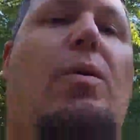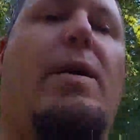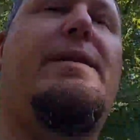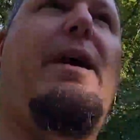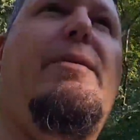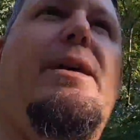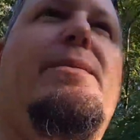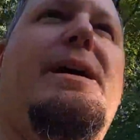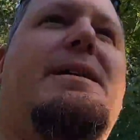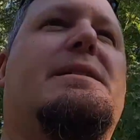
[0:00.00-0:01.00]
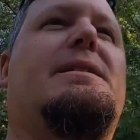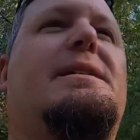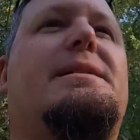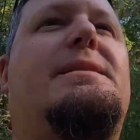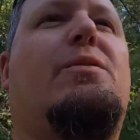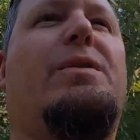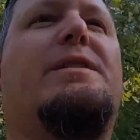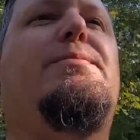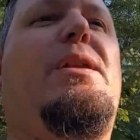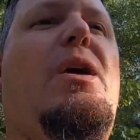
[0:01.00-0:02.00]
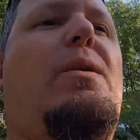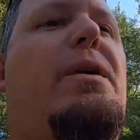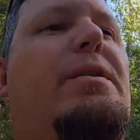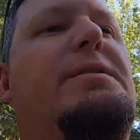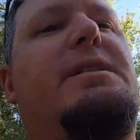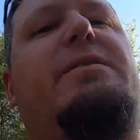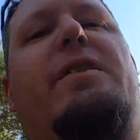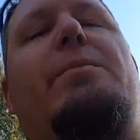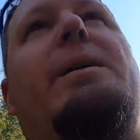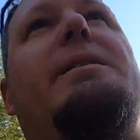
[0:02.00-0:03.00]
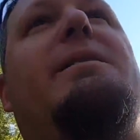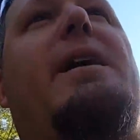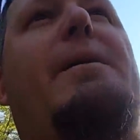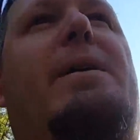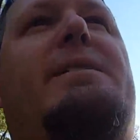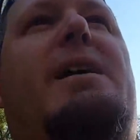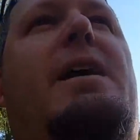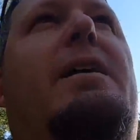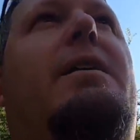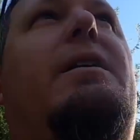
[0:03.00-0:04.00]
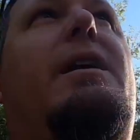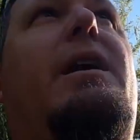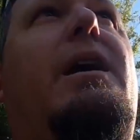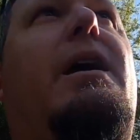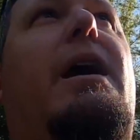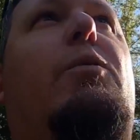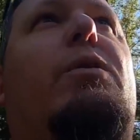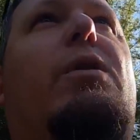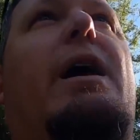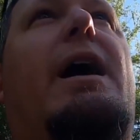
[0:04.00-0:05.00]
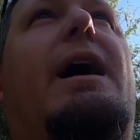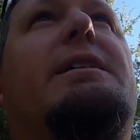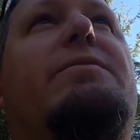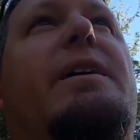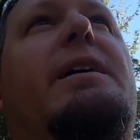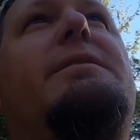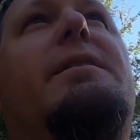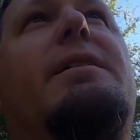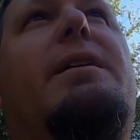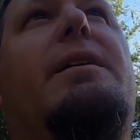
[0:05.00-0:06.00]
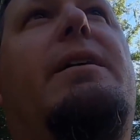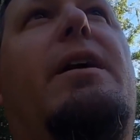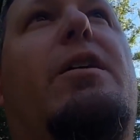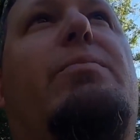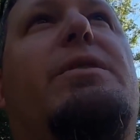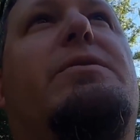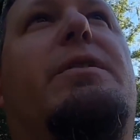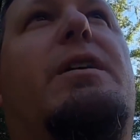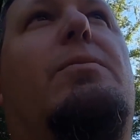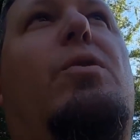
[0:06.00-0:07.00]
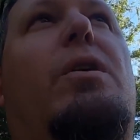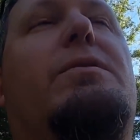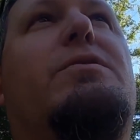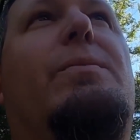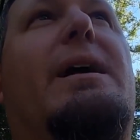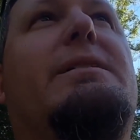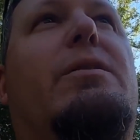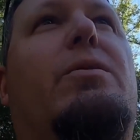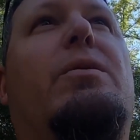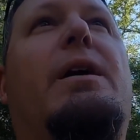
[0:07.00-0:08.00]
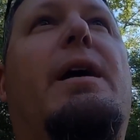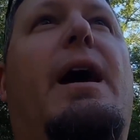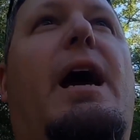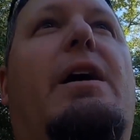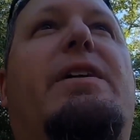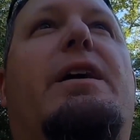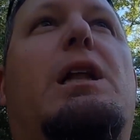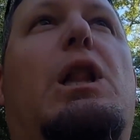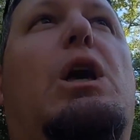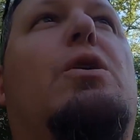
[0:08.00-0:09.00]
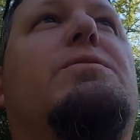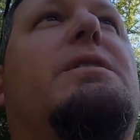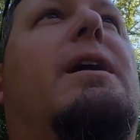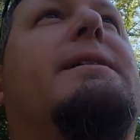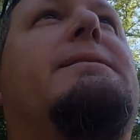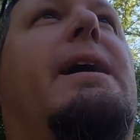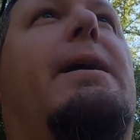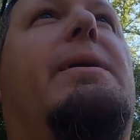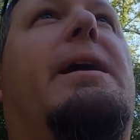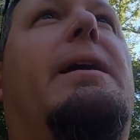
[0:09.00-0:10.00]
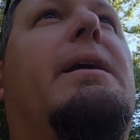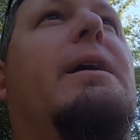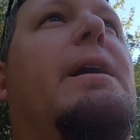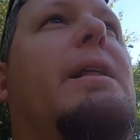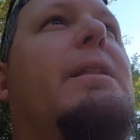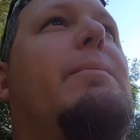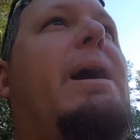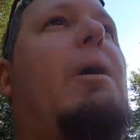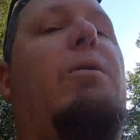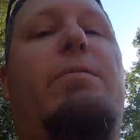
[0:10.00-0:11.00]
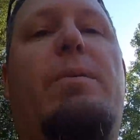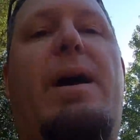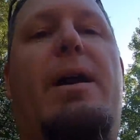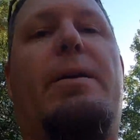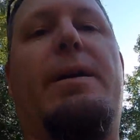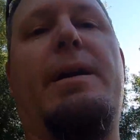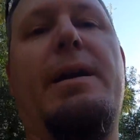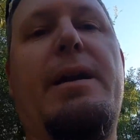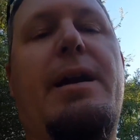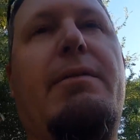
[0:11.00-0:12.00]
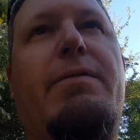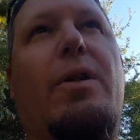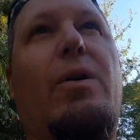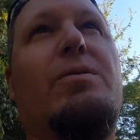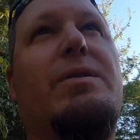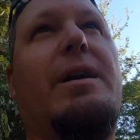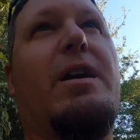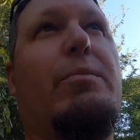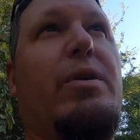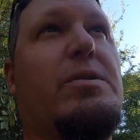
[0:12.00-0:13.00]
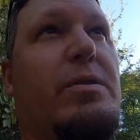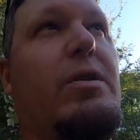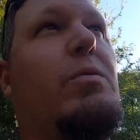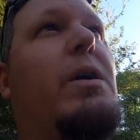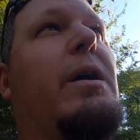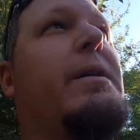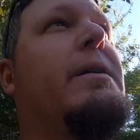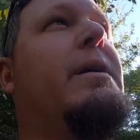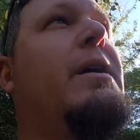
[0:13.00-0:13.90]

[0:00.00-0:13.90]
What that really means is when it's below 165 PSI in my tank, it will activate the air compressor to come on. So it means it'll have a closed contact, meaning the power from the battery can flow to the air compressor and it'll run.